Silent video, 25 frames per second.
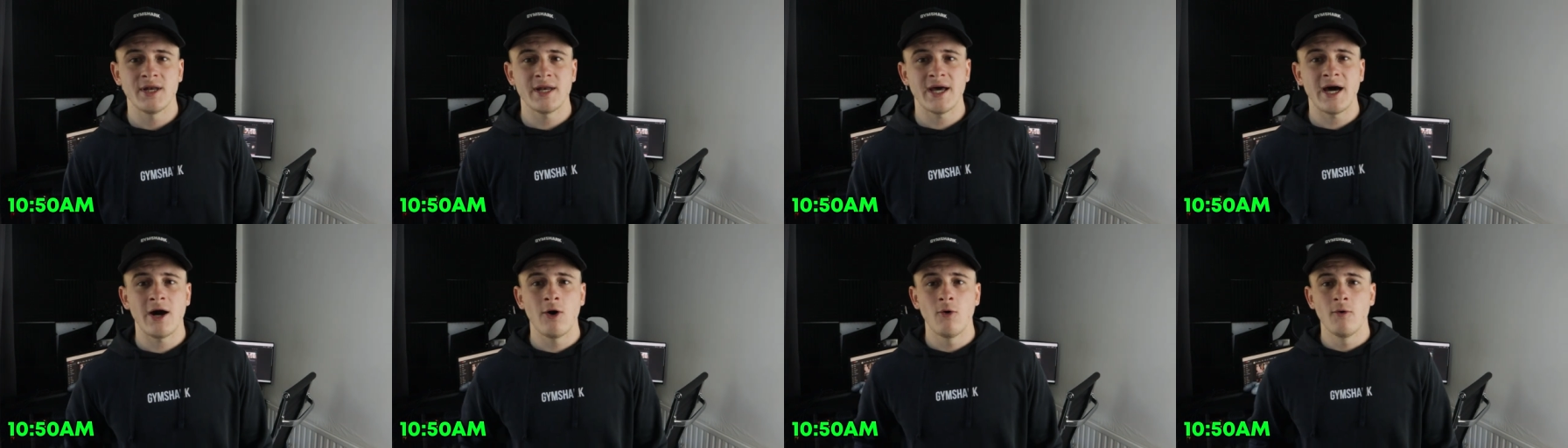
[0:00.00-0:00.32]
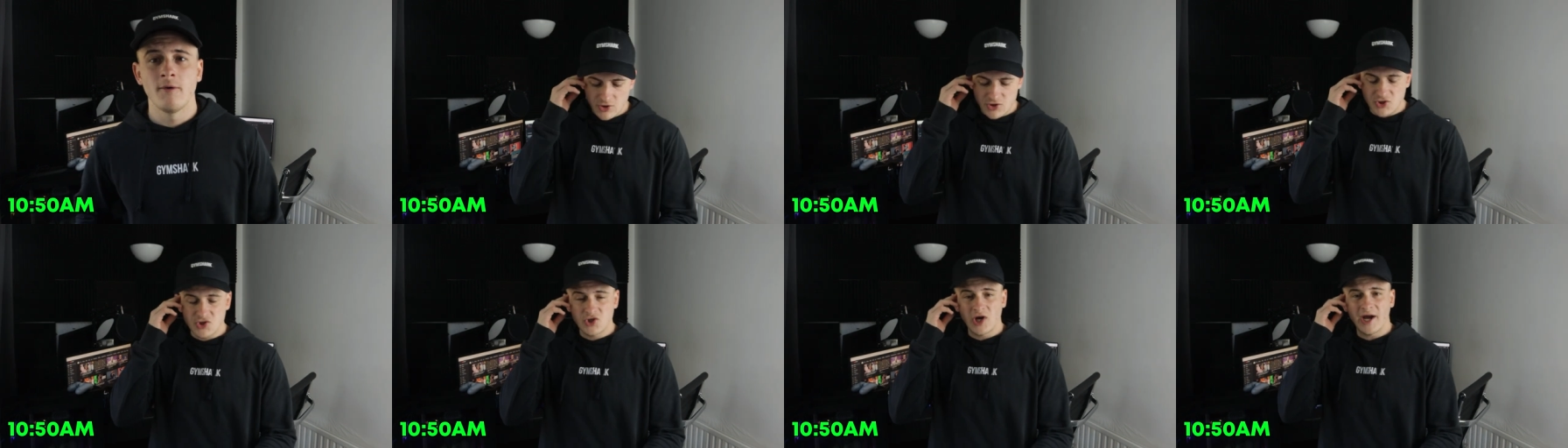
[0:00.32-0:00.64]
Now,
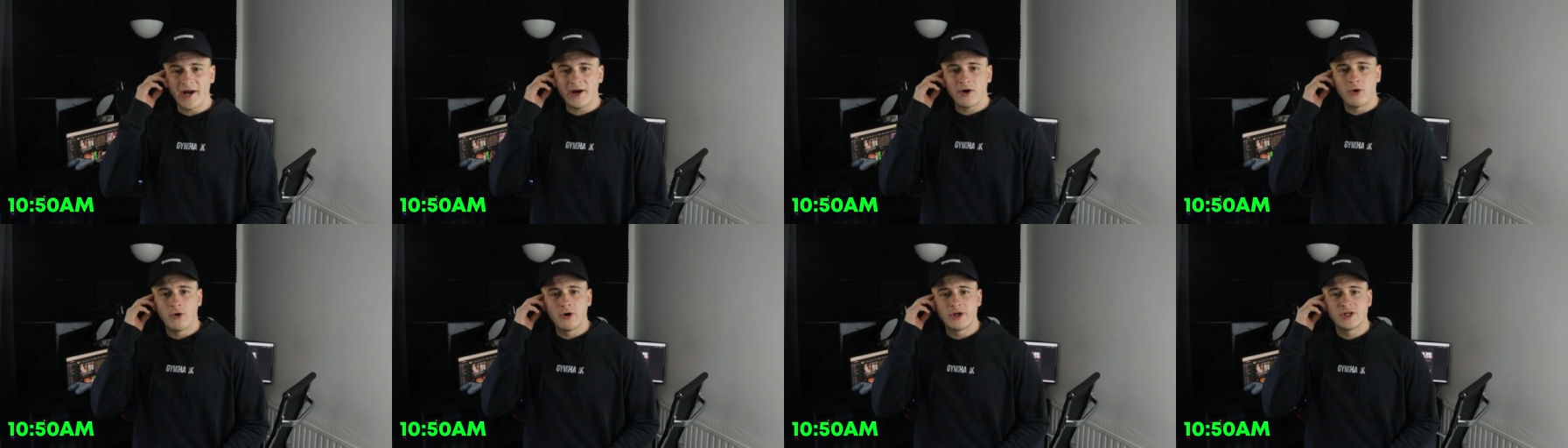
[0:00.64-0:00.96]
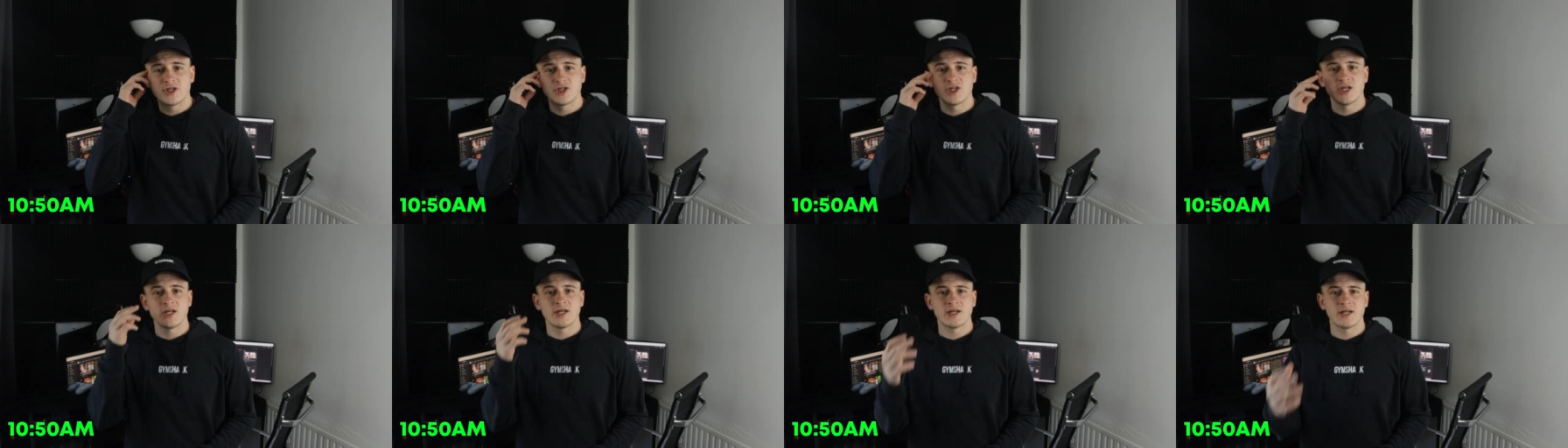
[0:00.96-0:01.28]
your
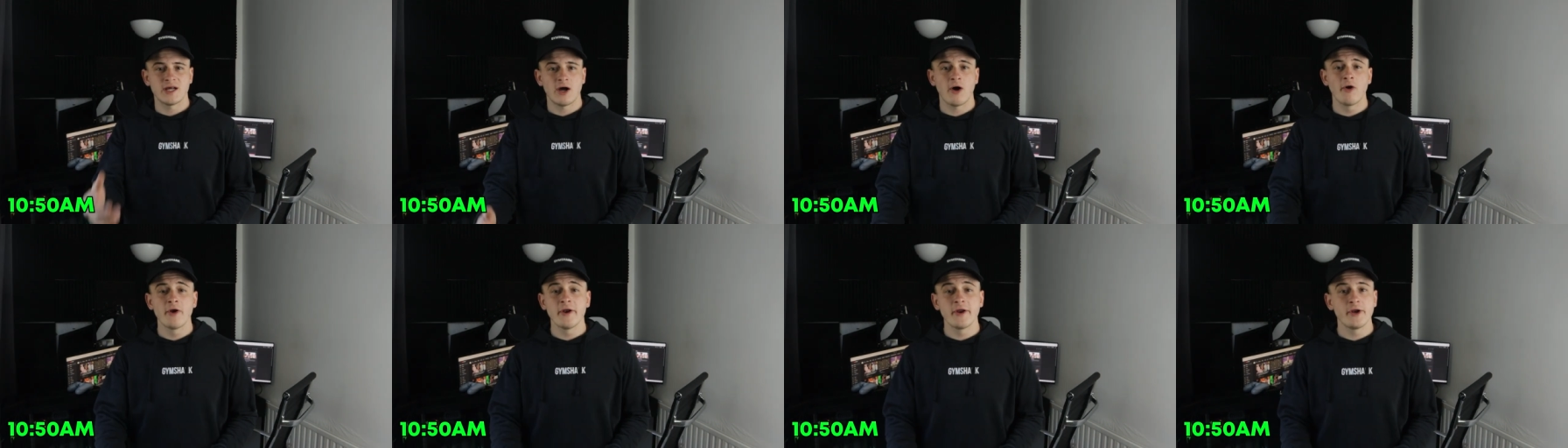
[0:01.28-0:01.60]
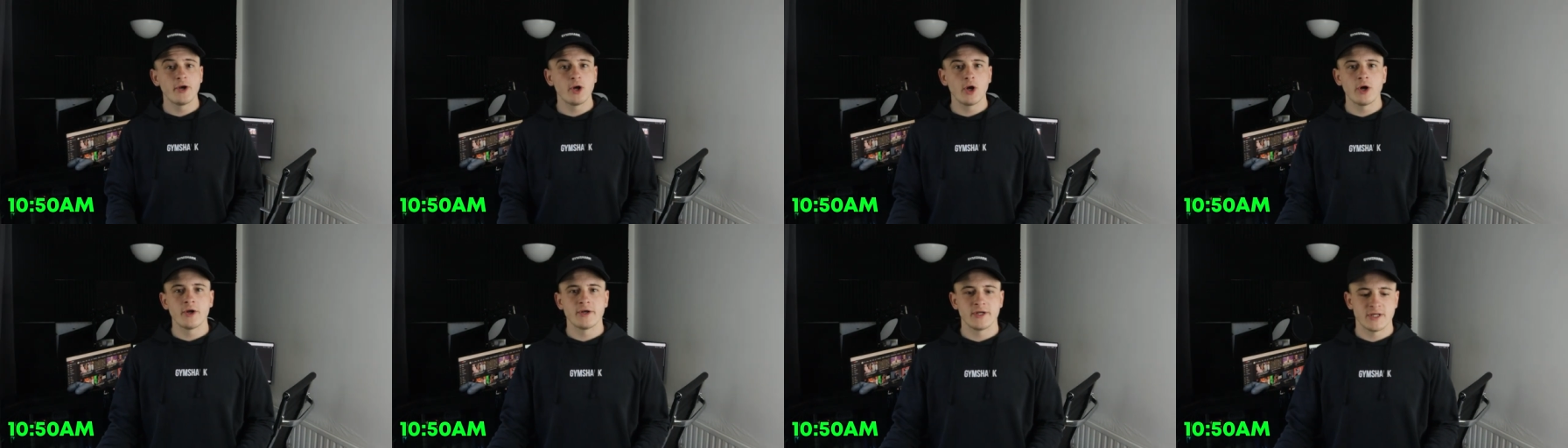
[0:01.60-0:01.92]
psychology, Now I
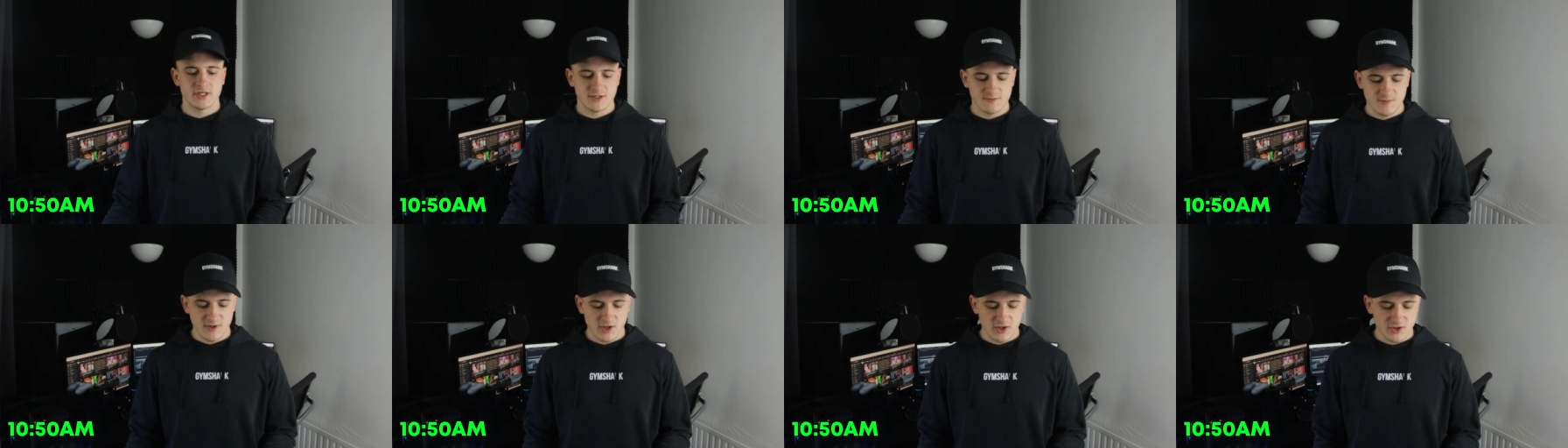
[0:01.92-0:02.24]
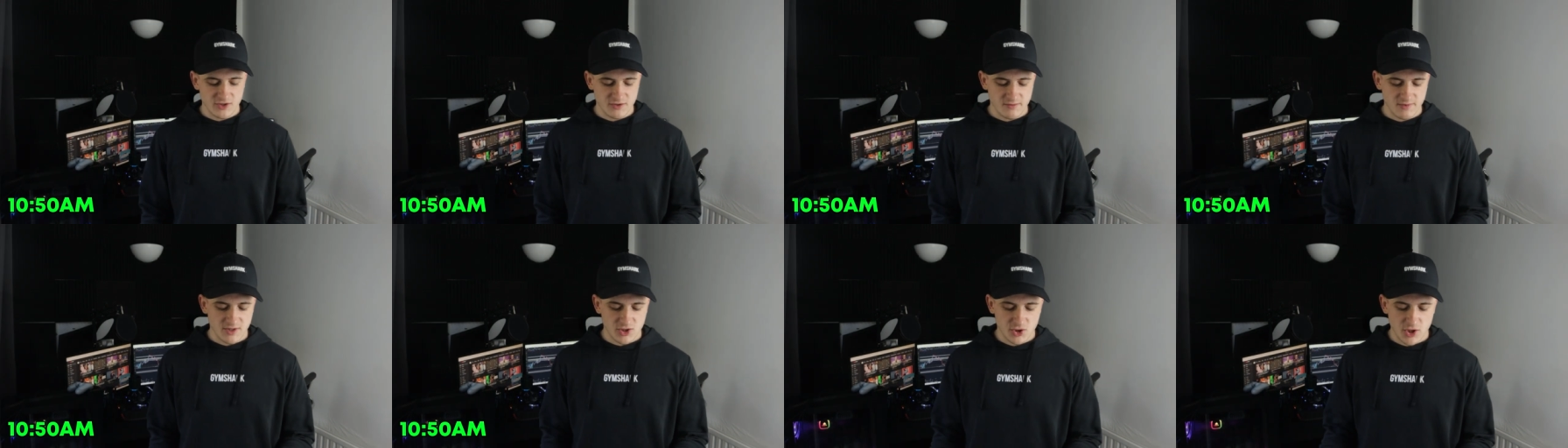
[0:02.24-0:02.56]
only learned this
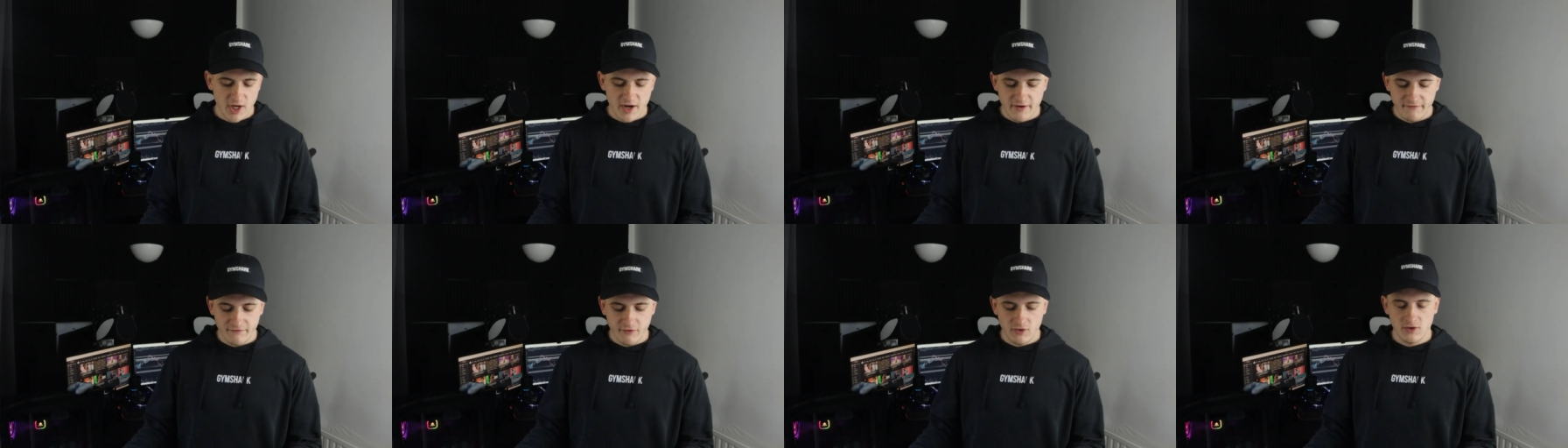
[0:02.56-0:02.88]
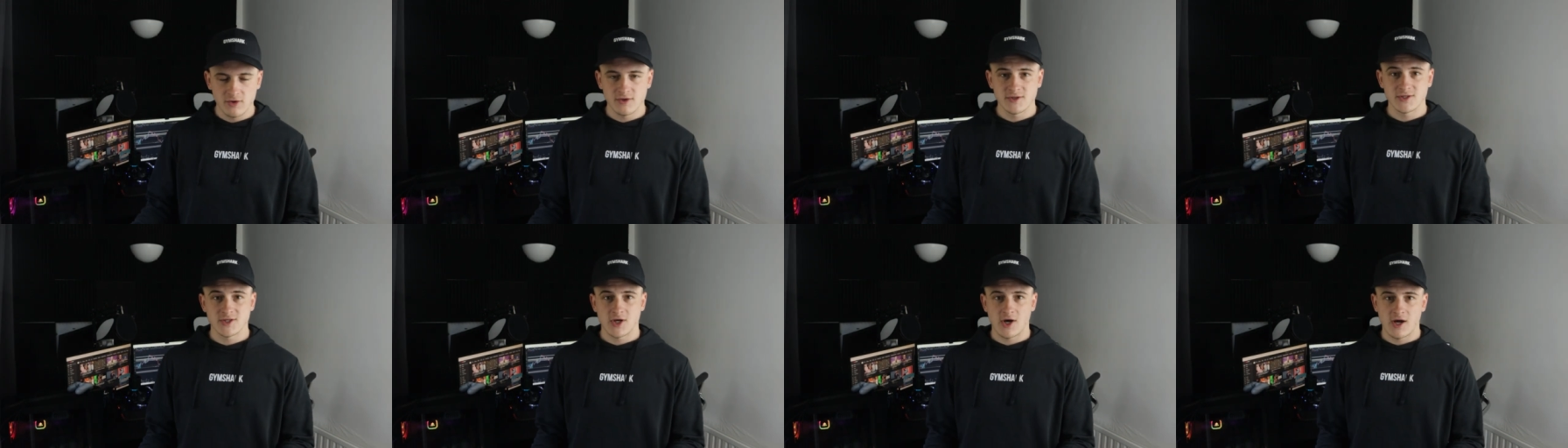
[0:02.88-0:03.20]
because I've been training for a
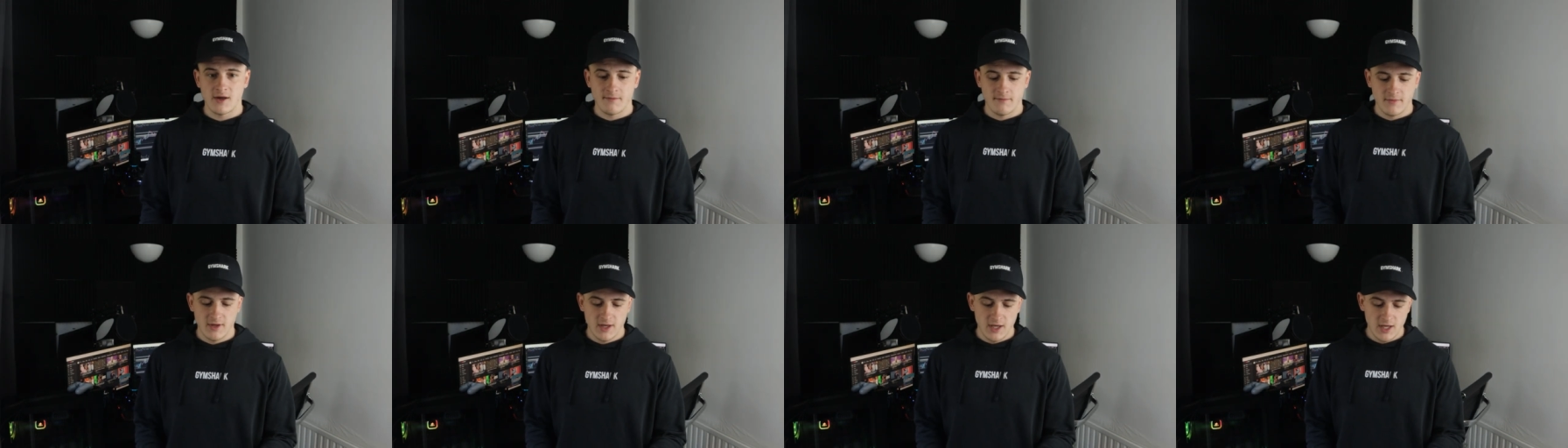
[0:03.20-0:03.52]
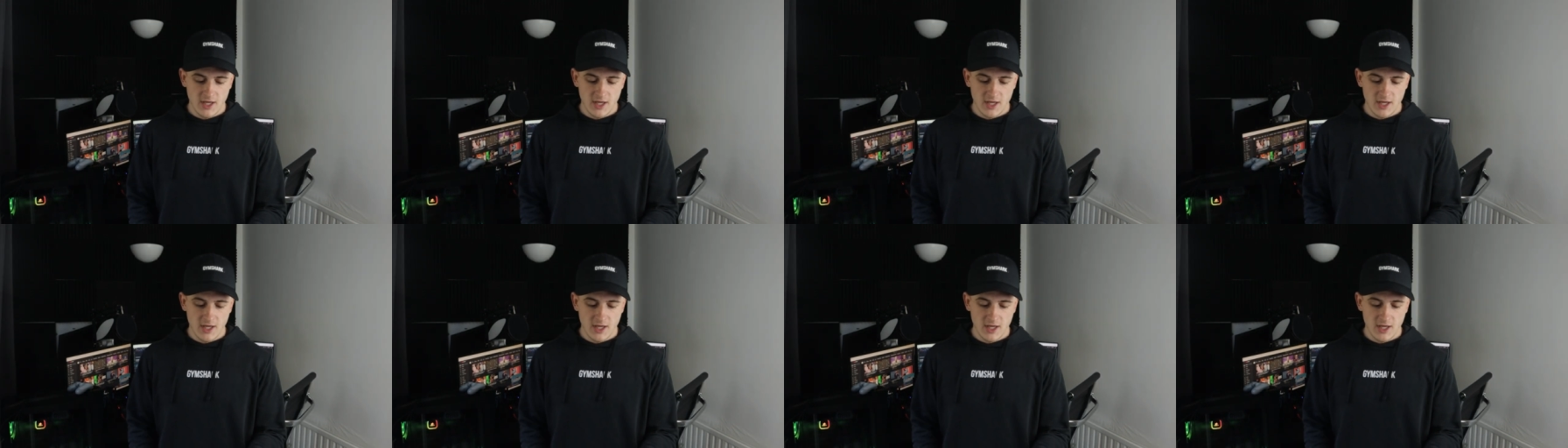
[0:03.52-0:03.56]
long time.